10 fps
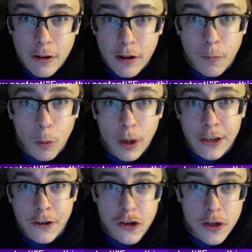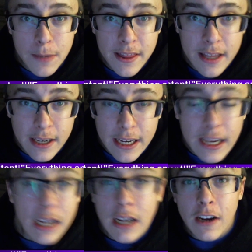of what you should be thinking.
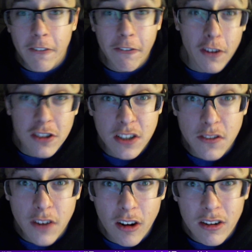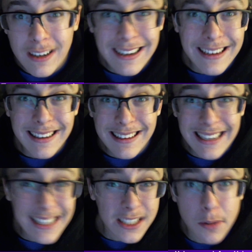First of all,
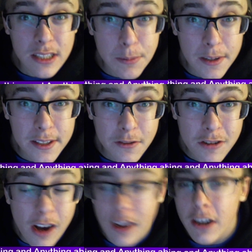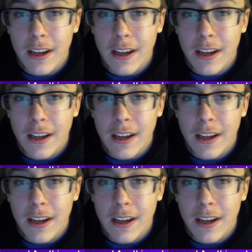it's the most expensive truck.